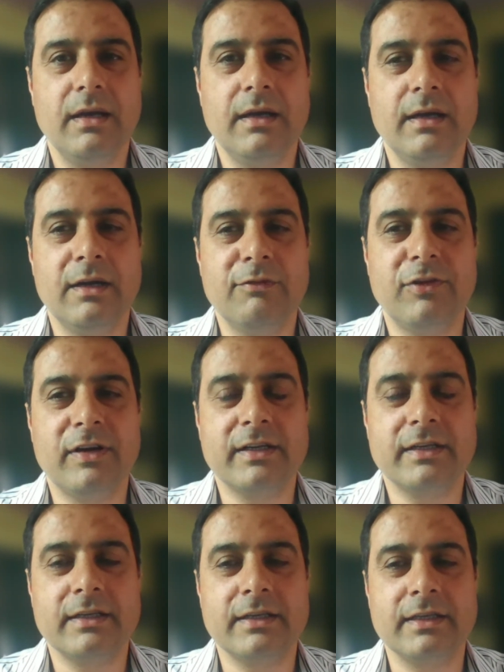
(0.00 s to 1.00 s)

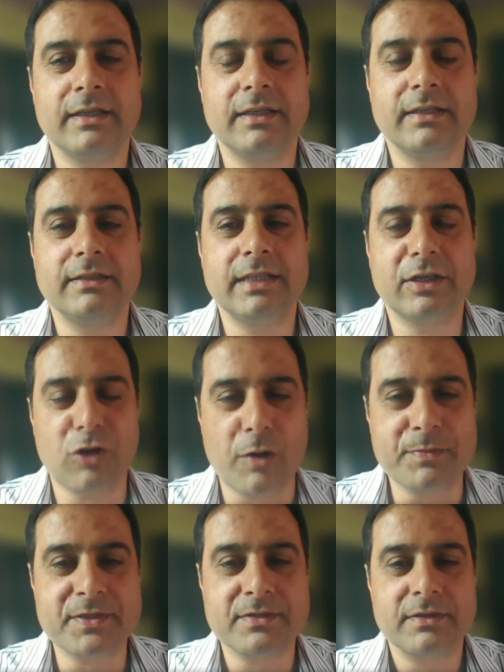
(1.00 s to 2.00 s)
the
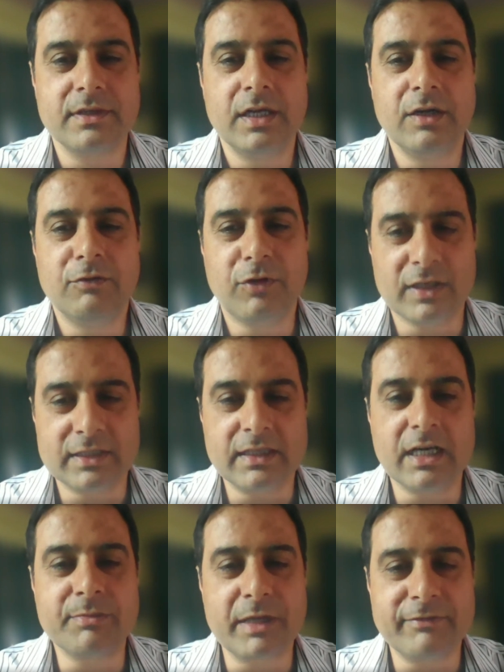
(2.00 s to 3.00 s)
crops for
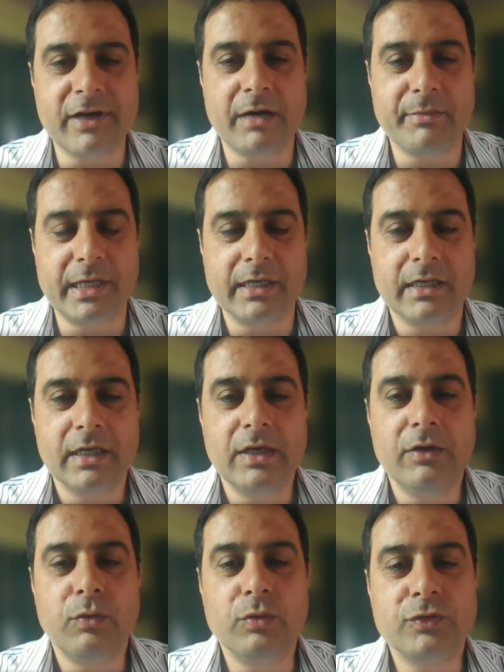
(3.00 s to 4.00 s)
urban farming.
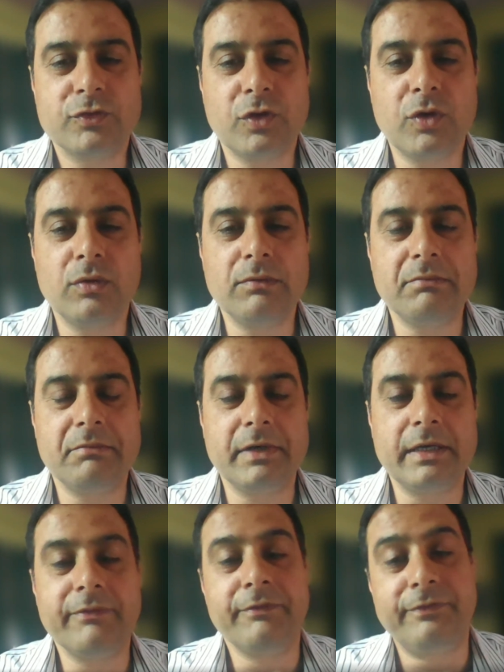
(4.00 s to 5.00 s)
So
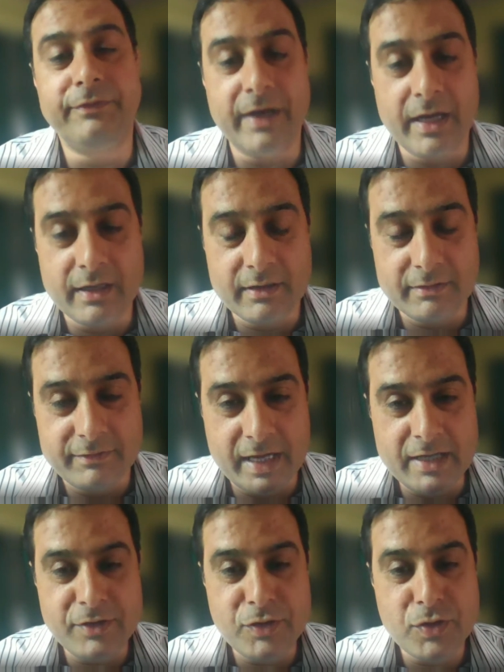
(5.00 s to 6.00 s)

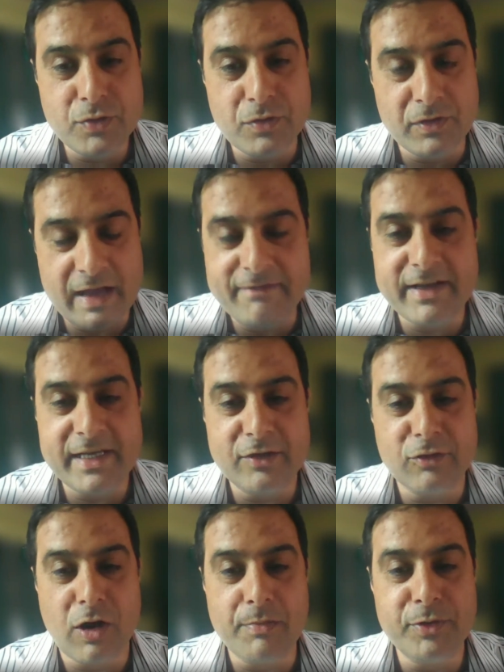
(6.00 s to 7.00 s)
when you don't have any
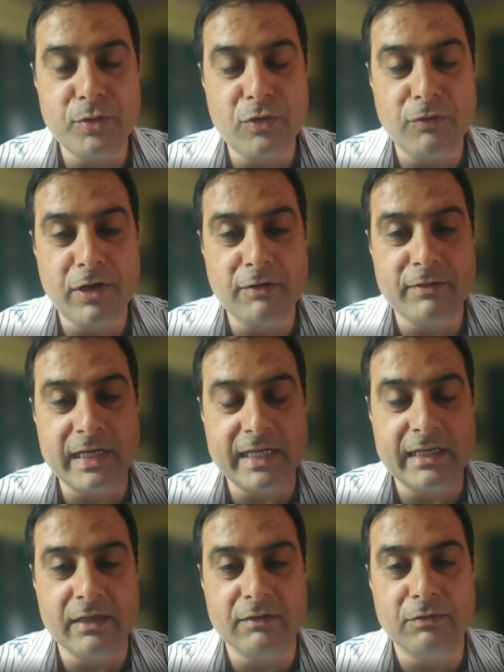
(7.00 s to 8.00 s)
crop, you go for
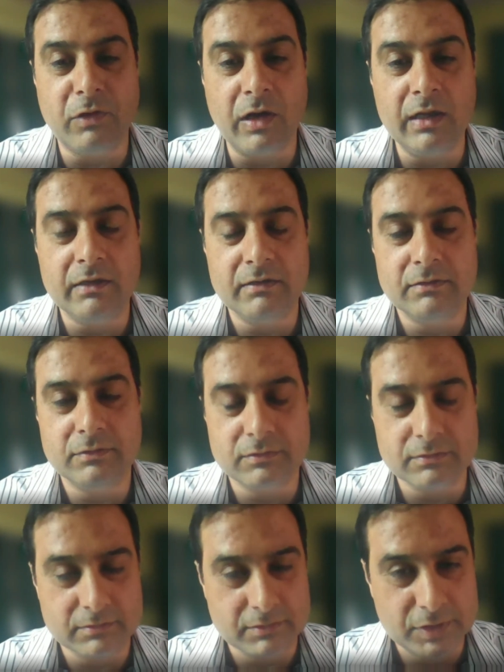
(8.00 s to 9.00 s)
vertical wall.
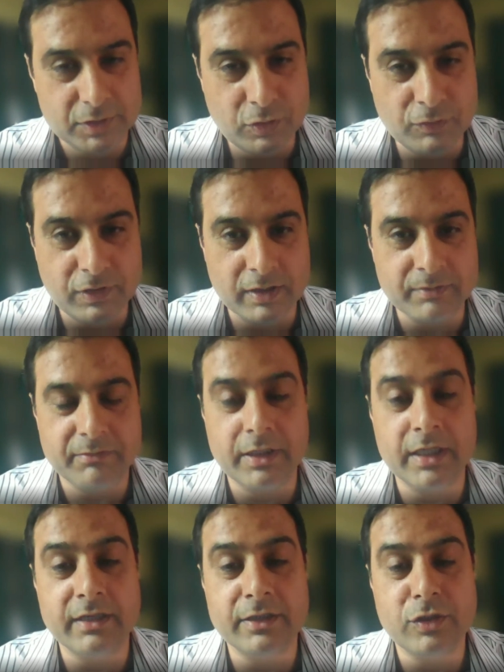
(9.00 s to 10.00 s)
You go for
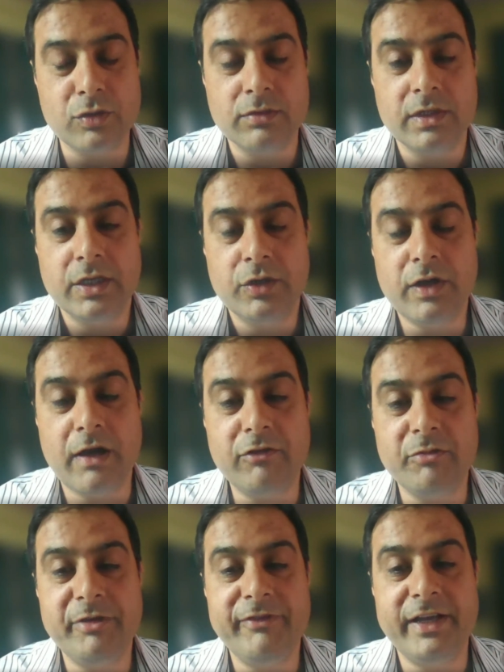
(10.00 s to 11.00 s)
you have
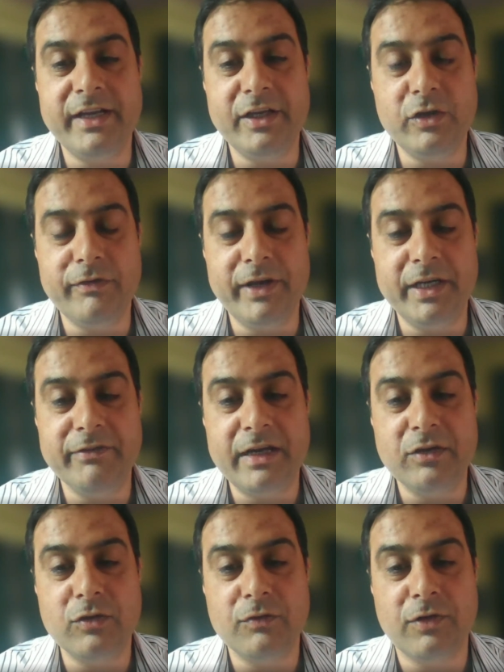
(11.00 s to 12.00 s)
to be very innovative
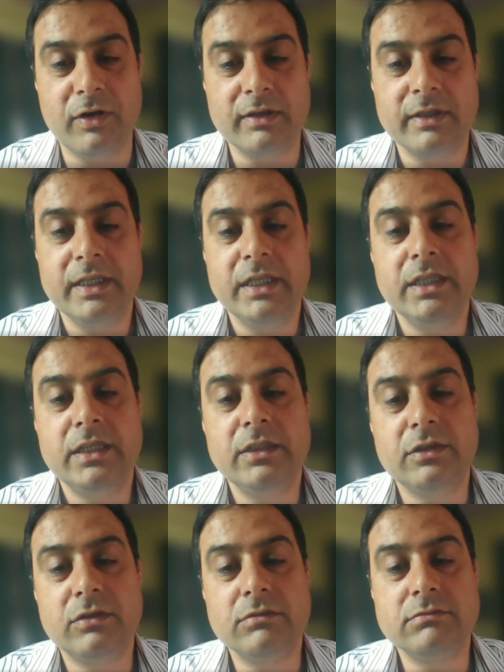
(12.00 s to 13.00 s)
and go for
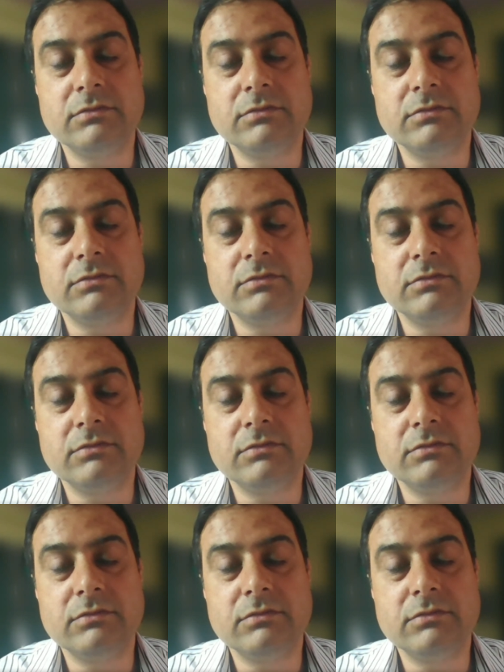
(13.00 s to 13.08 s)
you know